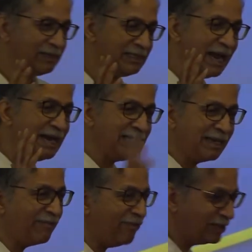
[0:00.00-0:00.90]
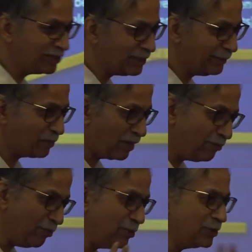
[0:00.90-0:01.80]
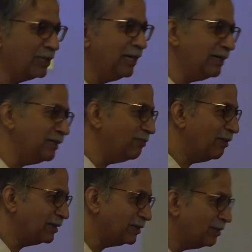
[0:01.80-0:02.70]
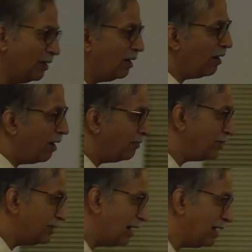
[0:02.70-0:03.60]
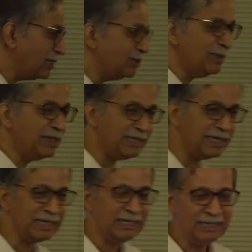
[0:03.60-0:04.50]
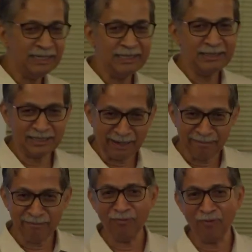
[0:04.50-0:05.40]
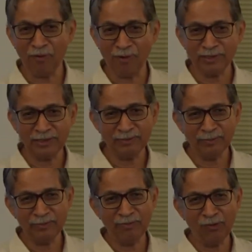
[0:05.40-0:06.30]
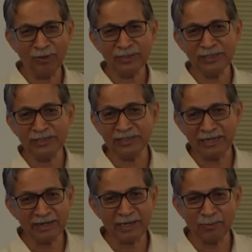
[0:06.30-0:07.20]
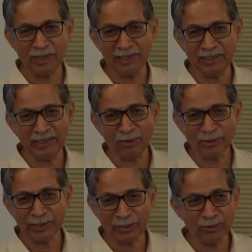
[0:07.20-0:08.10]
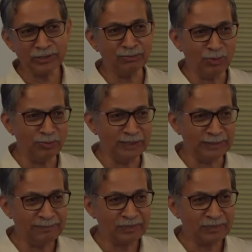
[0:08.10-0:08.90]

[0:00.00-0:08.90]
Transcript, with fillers: static function, a force related function of transmitting some force. Force is a generic word, it also includes a moment